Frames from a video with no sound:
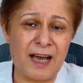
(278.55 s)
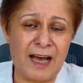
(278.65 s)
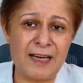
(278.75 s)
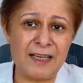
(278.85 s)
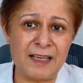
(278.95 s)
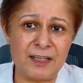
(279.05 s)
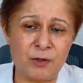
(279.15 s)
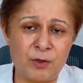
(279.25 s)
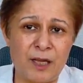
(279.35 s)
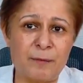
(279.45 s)
and
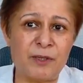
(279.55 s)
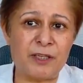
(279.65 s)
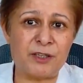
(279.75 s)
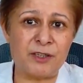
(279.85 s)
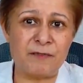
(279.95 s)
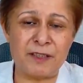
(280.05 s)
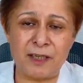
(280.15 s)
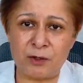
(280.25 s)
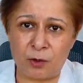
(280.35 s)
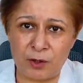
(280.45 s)
in collaboration with
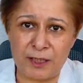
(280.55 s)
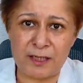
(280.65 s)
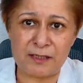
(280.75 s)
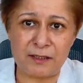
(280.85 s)
our colleagues